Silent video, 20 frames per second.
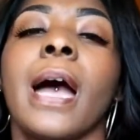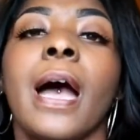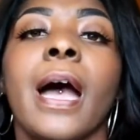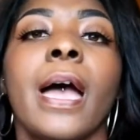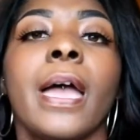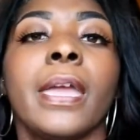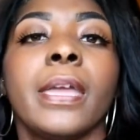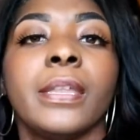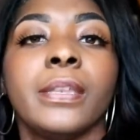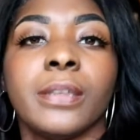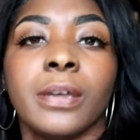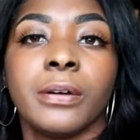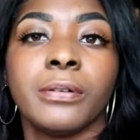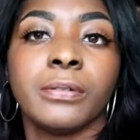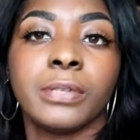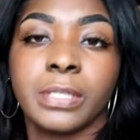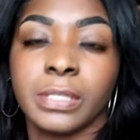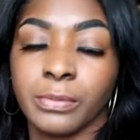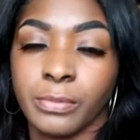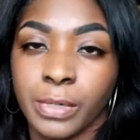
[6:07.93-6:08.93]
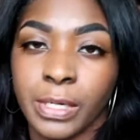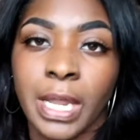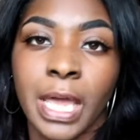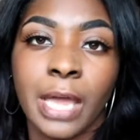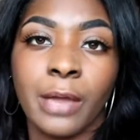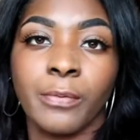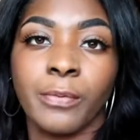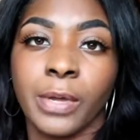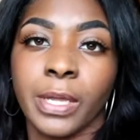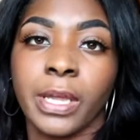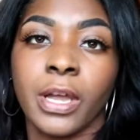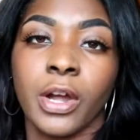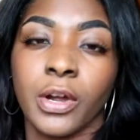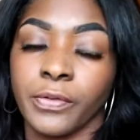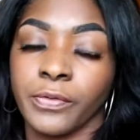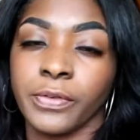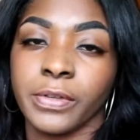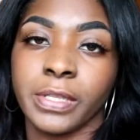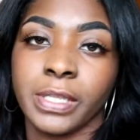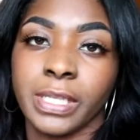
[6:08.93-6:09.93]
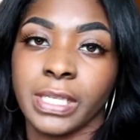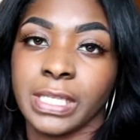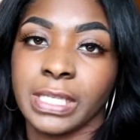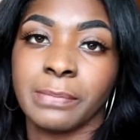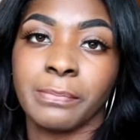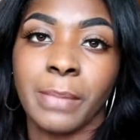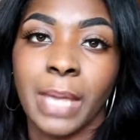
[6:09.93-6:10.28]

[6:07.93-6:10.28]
I noticed when I went over this